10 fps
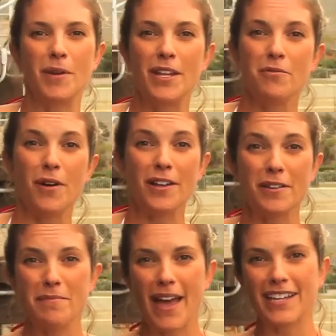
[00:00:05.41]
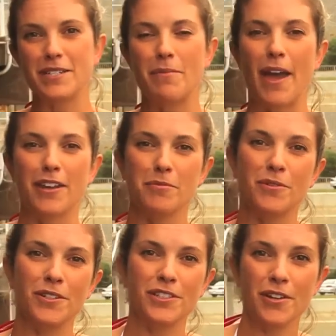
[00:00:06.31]
everybody, welcome back to
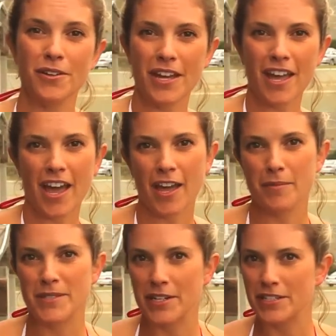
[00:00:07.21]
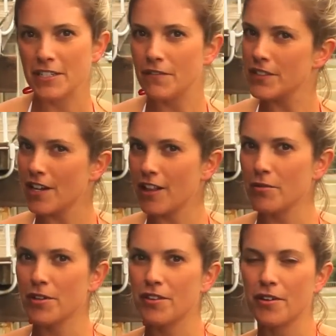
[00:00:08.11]
Paddleboard Yoga. I'm Sarah
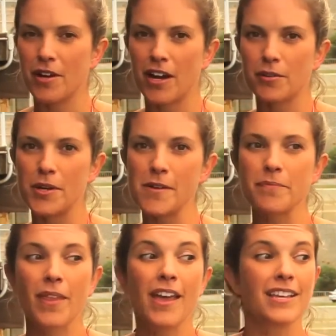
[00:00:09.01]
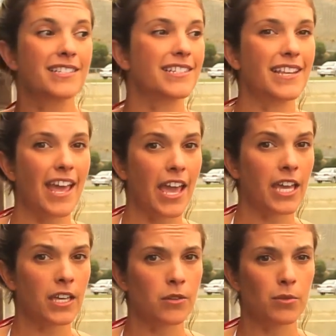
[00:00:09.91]
Tiefenthaler with Yogaqua.
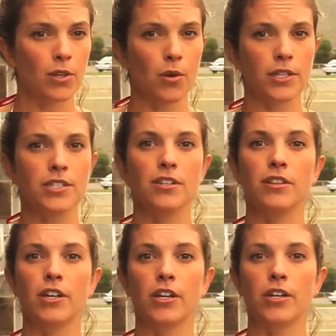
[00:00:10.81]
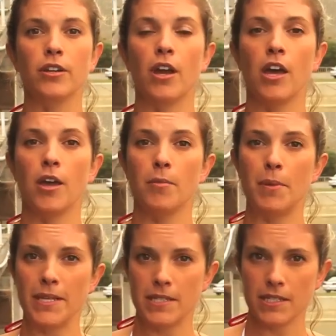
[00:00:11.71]
Today we're going to learn a
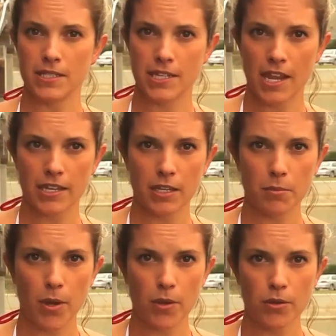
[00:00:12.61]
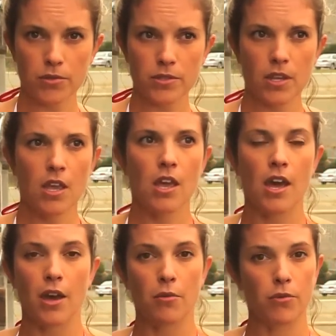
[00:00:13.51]
basic standing pose,
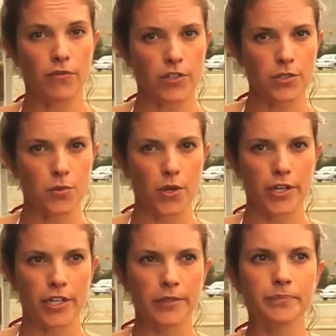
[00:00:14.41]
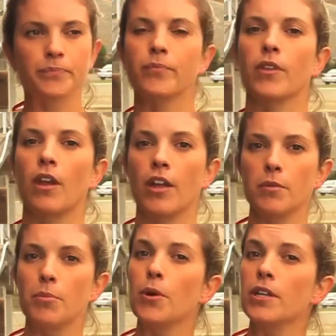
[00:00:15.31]
Reverse Warrior. On
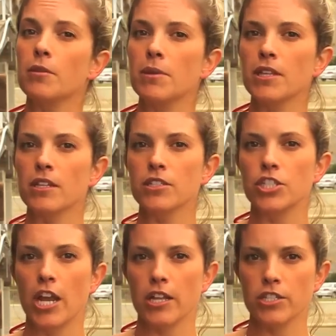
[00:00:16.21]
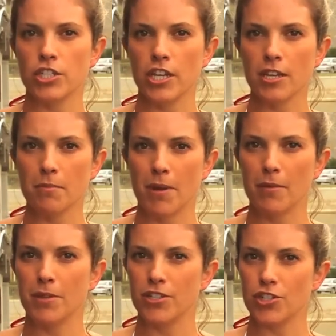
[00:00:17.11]
the board it can be a little challenging, but
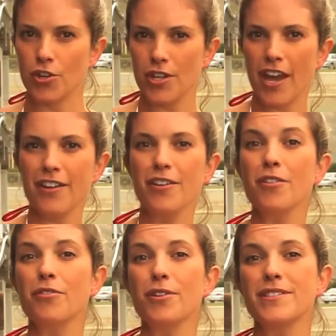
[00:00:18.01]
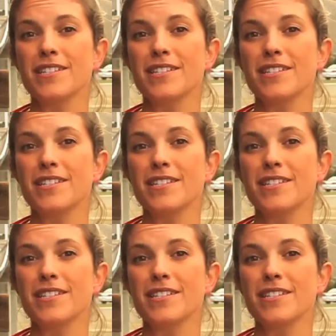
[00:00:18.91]
I'm going to show you how to go through it